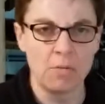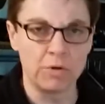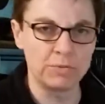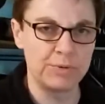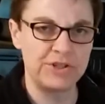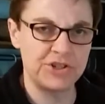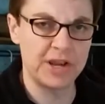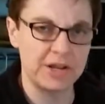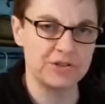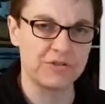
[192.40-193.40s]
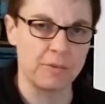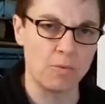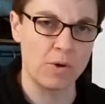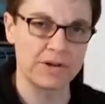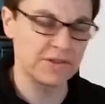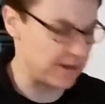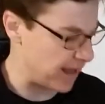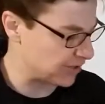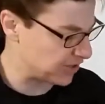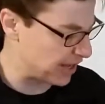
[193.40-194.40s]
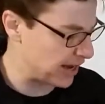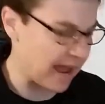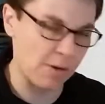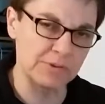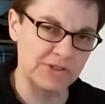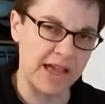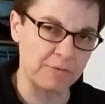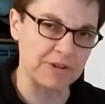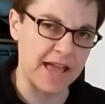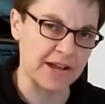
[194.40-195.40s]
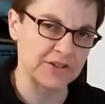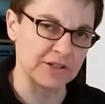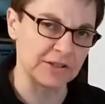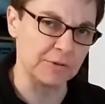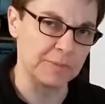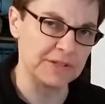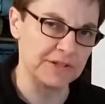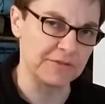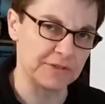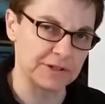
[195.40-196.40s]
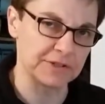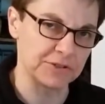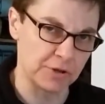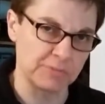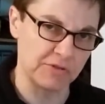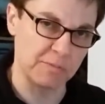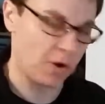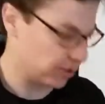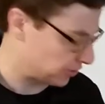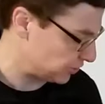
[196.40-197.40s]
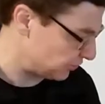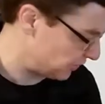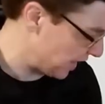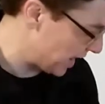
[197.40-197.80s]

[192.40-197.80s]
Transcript: What did we change from one to the next, and how was that reaction a little bit different in terms of particles of